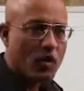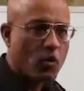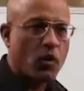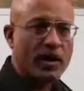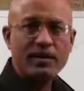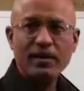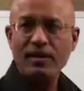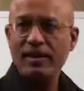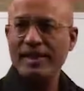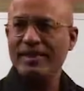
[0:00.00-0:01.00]

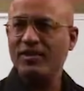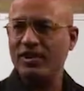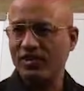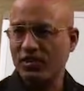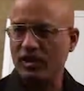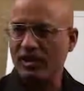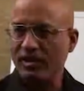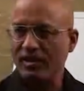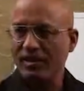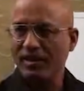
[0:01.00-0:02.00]
160.
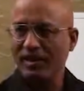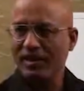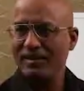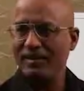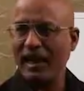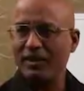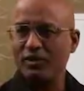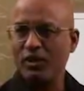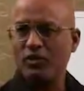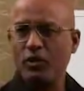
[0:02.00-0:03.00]
That is
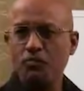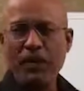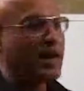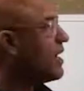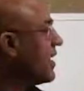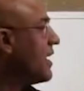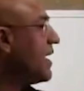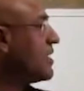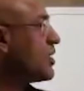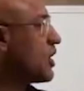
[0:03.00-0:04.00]
not simple
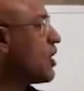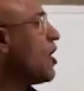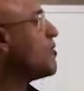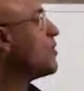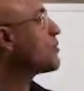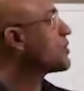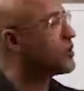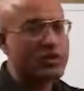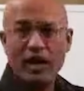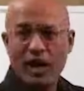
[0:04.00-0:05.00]
addition of. Of course,